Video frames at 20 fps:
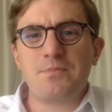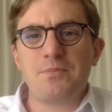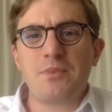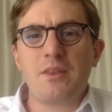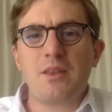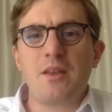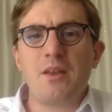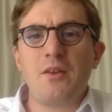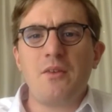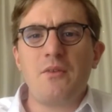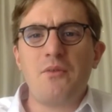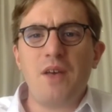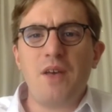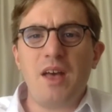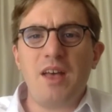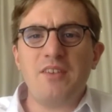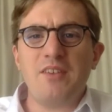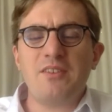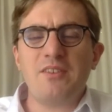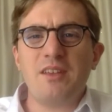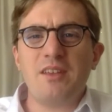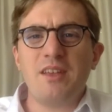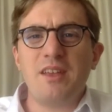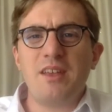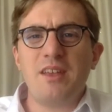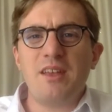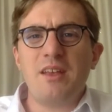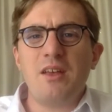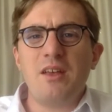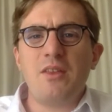First,
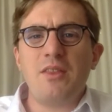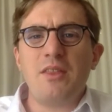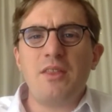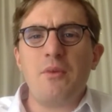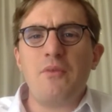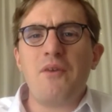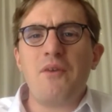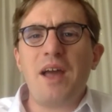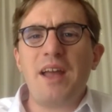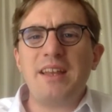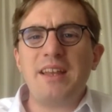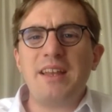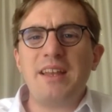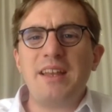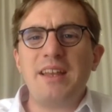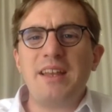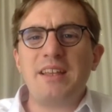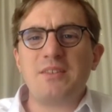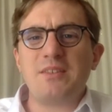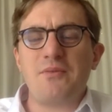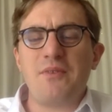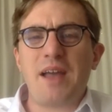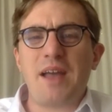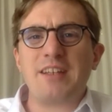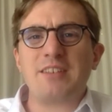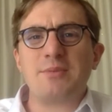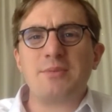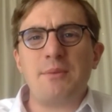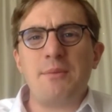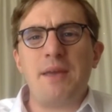there were findings of
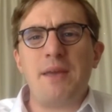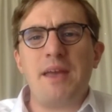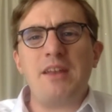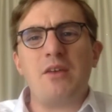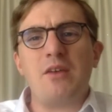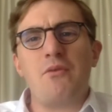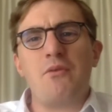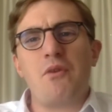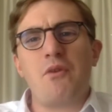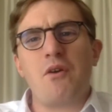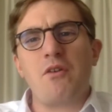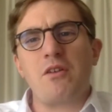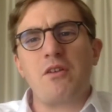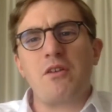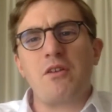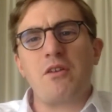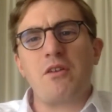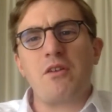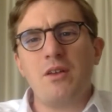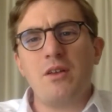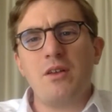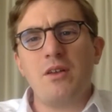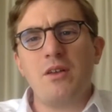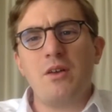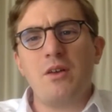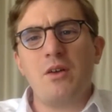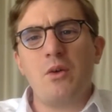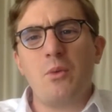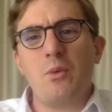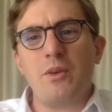fact to be made on foreign
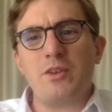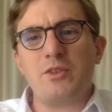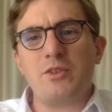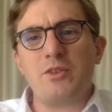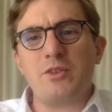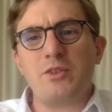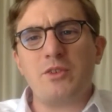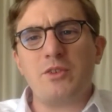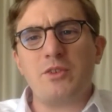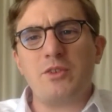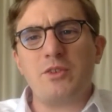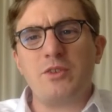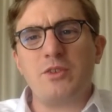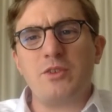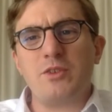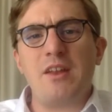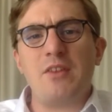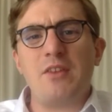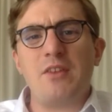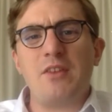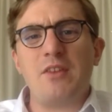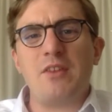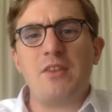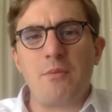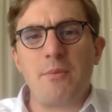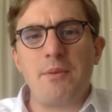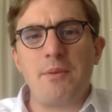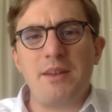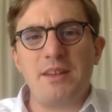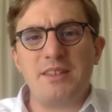law, which were to be made on the
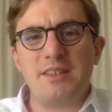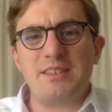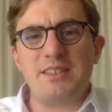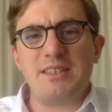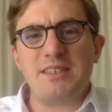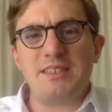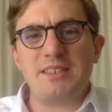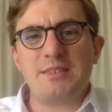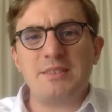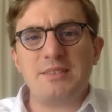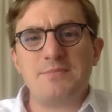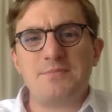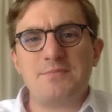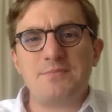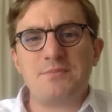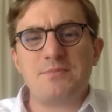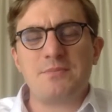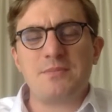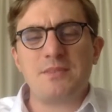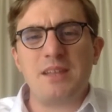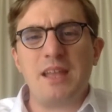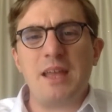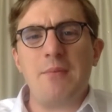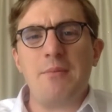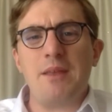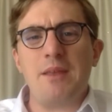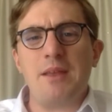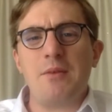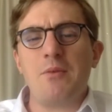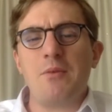balance of probabilities,
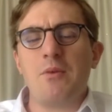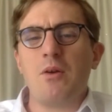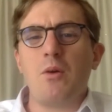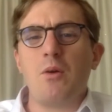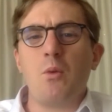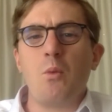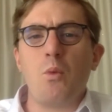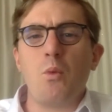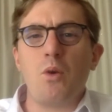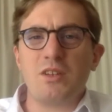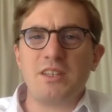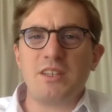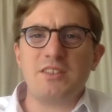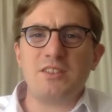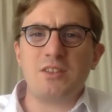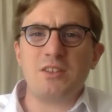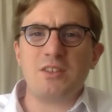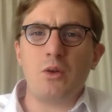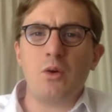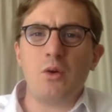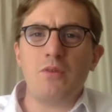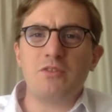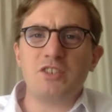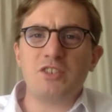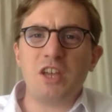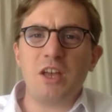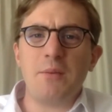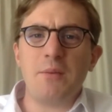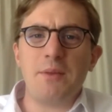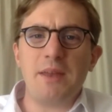namely, what is the law
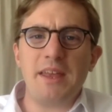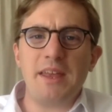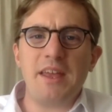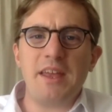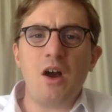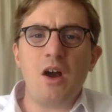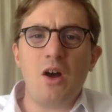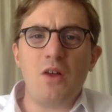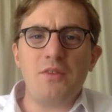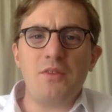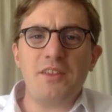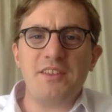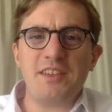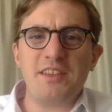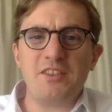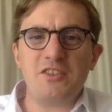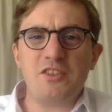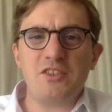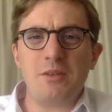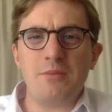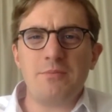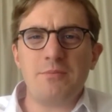of Germany on this issue?